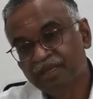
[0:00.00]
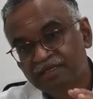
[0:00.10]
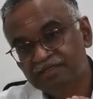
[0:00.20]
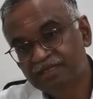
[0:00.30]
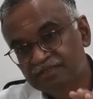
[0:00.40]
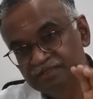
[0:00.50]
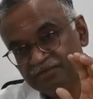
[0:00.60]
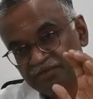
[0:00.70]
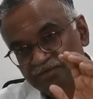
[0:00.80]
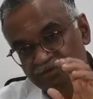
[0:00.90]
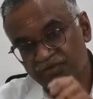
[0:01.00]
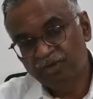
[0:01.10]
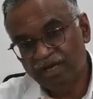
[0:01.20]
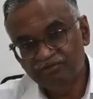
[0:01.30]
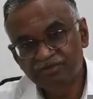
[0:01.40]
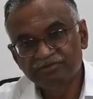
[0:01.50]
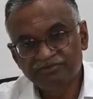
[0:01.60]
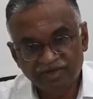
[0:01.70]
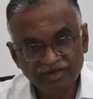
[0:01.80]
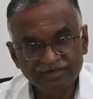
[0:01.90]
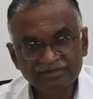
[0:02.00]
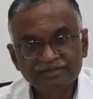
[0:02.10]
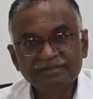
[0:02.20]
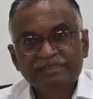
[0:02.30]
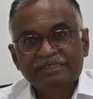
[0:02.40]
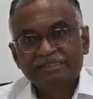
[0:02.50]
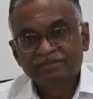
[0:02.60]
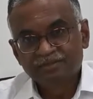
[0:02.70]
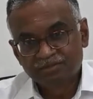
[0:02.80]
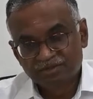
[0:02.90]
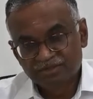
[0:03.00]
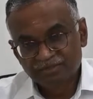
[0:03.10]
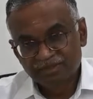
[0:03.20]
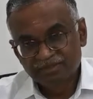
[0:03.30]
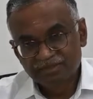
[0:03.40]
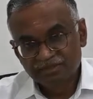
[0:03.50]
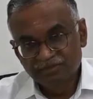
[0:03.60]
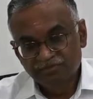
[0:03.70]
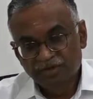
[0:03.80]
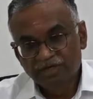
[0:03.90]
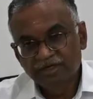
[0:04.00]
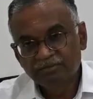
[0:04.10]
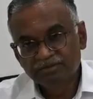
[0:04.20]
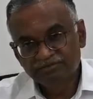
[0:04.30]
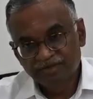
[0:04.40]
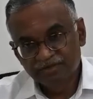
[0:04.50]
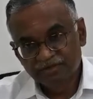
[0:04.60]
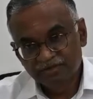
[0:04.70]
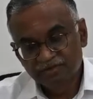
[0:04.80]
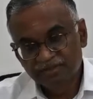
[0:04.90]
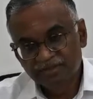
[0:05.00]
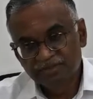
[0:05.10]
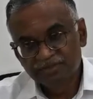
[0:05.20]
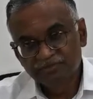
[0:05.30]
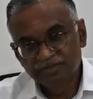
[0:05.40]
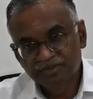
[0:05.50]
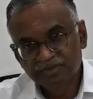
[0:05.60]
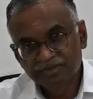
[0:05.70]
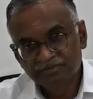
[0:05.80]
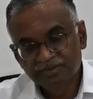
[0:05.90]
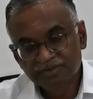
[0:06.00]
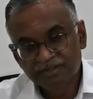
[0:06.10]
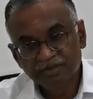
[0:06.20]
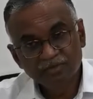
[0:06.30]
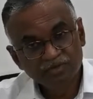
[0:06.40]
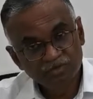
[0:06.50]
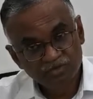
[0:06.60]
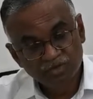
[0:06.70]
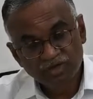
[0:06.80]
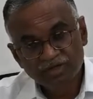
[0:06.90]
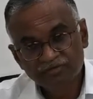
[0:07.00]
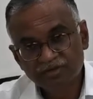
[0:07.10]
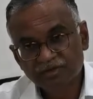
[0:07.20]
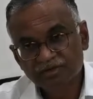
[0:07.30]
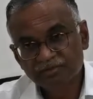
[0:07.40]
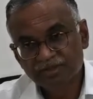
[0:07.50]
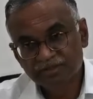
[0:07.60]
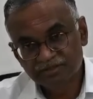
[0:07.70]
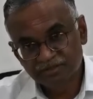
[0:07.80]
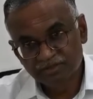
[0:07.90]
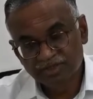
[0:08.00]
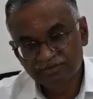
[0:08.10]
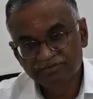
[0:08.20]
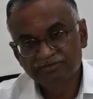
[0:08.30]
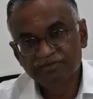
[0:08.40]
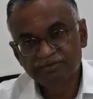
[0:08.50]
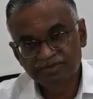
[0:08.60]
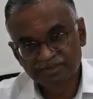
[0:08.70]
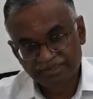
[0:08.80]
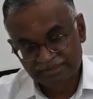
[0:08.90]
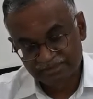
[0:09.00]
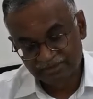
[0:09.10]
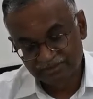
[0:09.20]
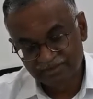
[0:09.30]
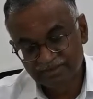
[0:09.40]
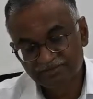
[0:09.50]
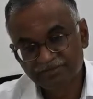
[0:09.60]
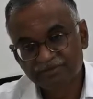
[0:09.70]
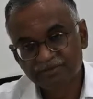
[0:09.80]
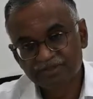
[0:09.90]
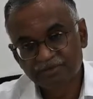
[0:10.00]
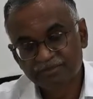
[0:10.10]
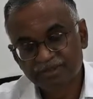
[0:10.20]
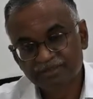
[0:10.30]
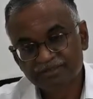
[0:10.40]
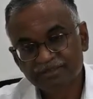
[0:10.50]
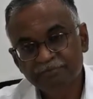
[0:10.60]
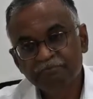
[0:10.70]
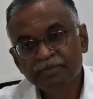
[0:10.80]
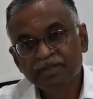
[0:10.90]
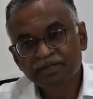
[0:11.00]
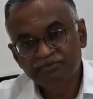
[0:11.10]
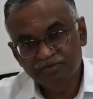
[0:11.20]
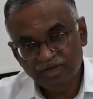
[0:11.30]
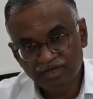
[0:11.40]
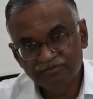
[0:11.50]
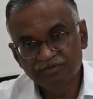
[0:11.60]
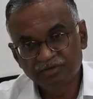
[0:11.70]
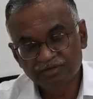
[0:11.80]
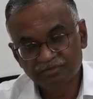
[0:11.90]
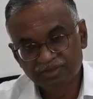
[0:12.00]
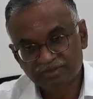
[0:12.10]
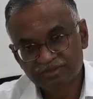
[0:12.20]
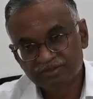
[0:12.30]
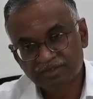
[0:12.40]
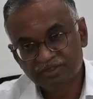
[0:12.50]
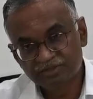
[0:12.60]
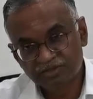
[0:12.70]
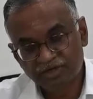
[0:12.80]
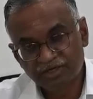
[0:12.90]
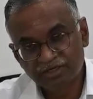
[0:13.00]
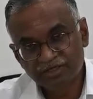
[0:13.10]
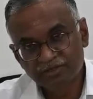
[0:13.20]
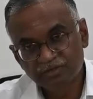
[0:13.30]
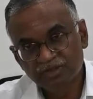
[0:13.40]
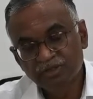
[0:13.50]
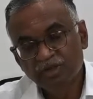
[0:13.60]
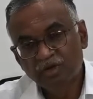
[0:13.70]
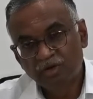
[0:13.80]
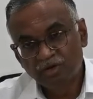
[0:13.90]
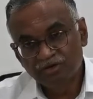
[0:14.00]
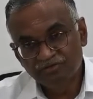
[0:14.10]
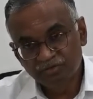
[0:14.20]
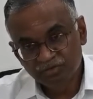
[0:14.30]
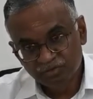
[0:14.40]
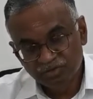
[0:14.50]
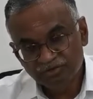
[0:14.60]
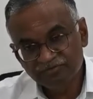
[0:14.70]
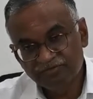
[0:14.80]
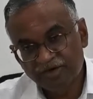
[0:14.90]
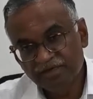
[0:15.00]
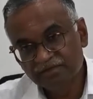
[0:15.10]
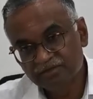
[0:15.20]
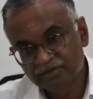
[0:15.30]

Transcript: it says if you haven't filed the documentation, if you're unable to file the documentation within the given time, or you do not have the documentation, you get a 50%, there's a 50% penalty. If you have documentation and it's not adequate, or if you do not file the